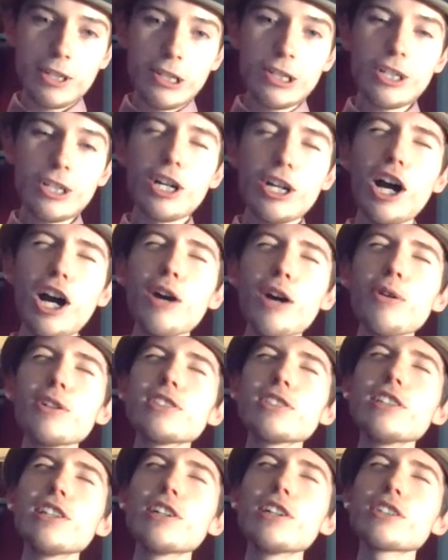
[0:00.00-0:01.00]
I was
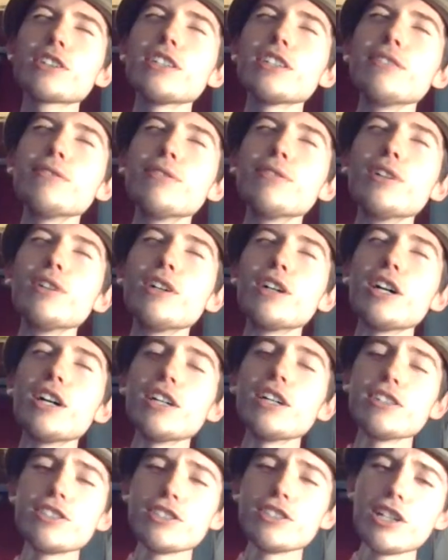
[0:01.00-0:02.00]
looking
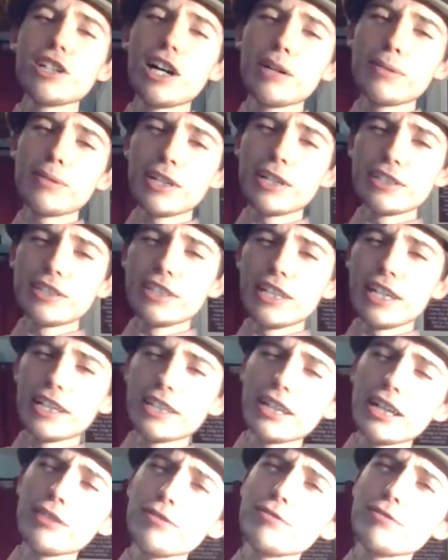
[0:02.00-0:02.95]
for a job and then I